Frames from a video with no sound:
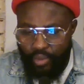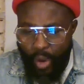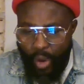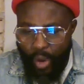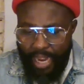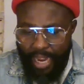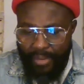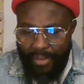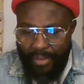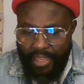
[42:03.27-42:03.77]

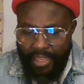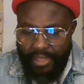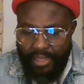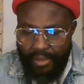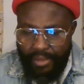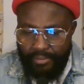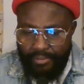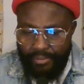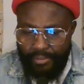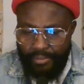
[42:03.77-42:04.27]
am I here?
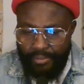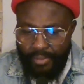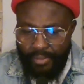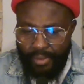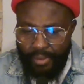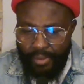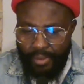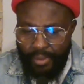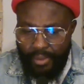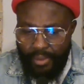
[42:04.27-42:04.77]

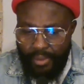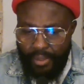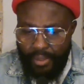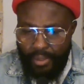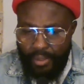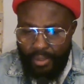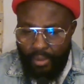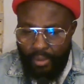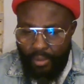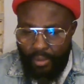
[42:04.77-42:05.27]

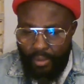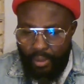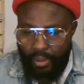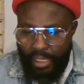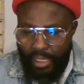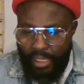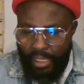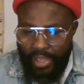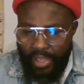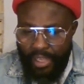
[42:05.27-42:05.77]

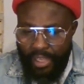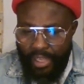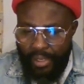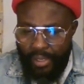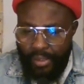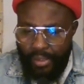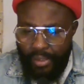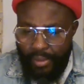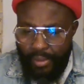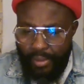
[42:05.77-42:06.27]
Let me
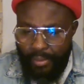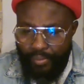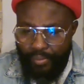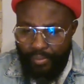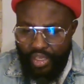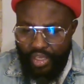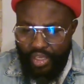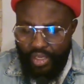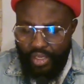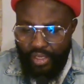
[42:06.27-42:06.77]

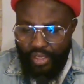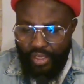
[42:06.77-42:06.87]
be.